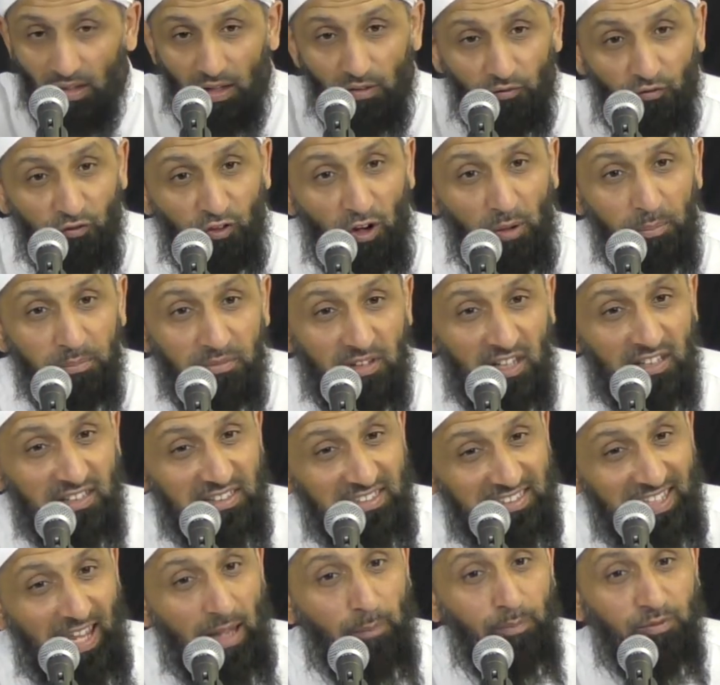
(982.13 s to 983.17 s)
from the
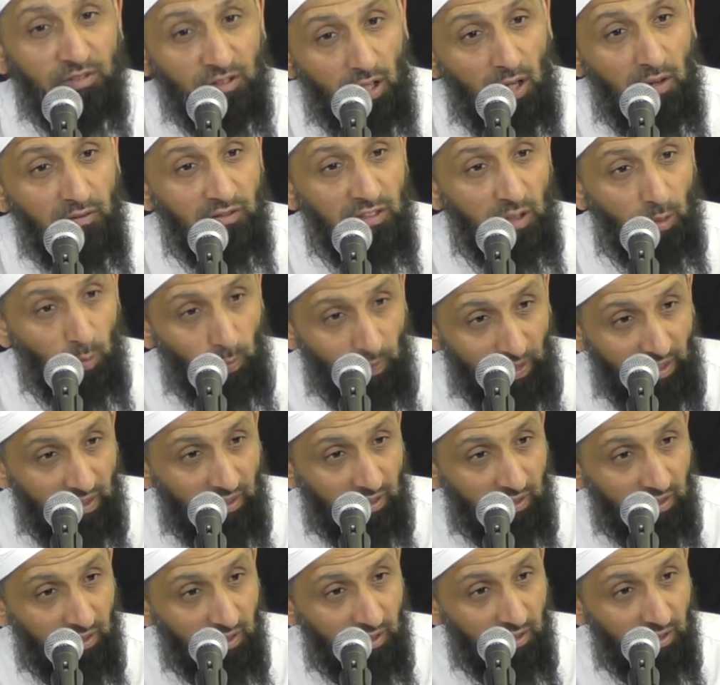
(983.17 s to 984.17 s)
depth of the well,